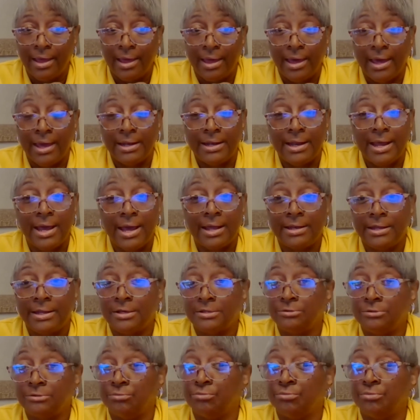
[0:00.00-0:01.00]
and that
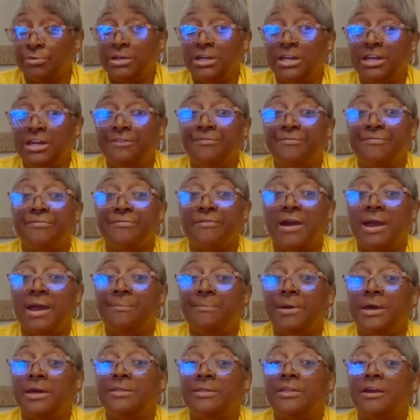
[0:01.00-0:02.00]
is
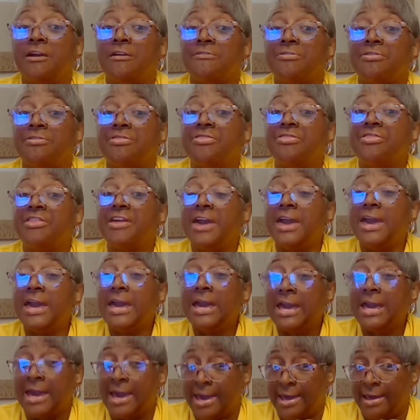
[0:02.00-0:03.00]
reframing their
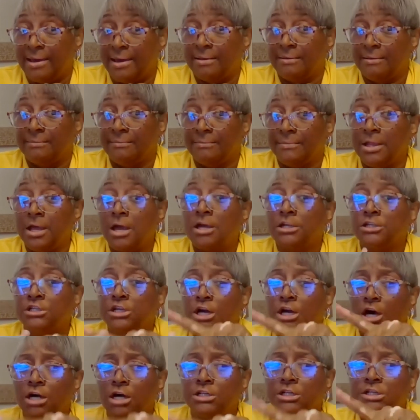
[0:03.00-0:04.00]
thinking
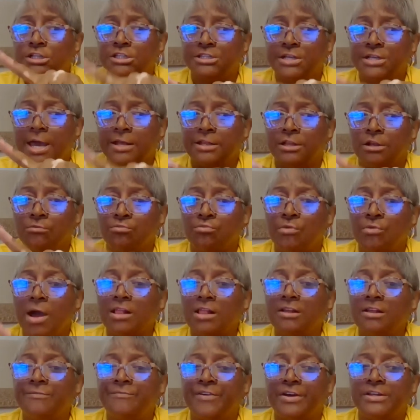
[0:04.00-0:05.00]
to understand the
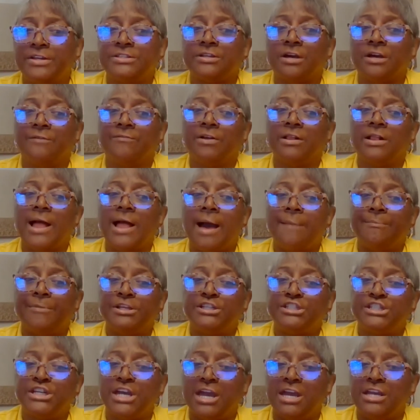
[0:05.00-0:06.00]
relevance of climate
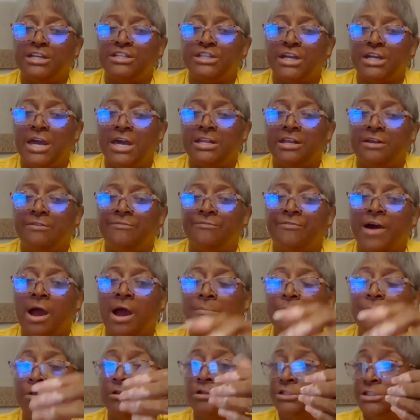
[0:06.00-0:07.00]
change and
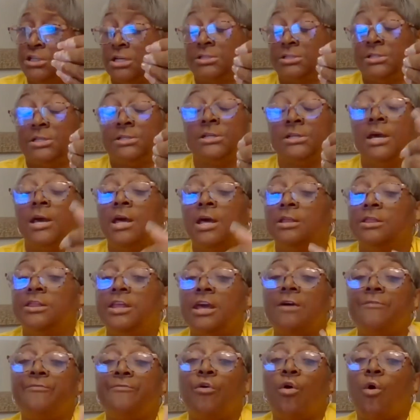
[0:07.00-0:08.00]
environmental justice,
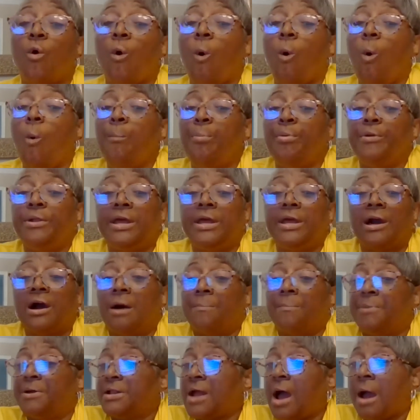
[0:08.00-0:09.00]
therefore opening
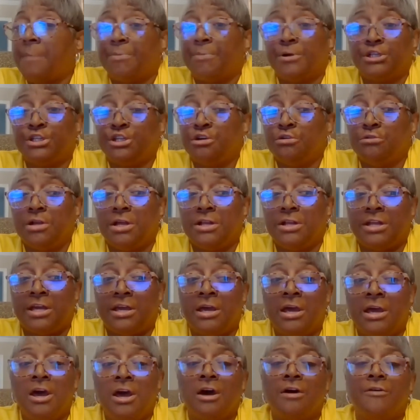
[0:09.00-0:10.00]
up an
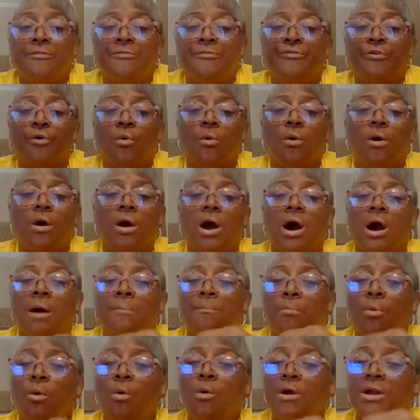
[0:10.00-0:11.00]
opportunity for a
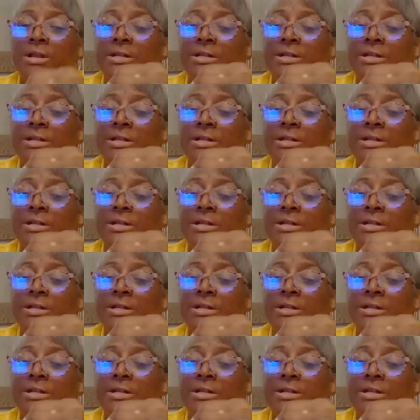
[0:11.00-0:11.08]
more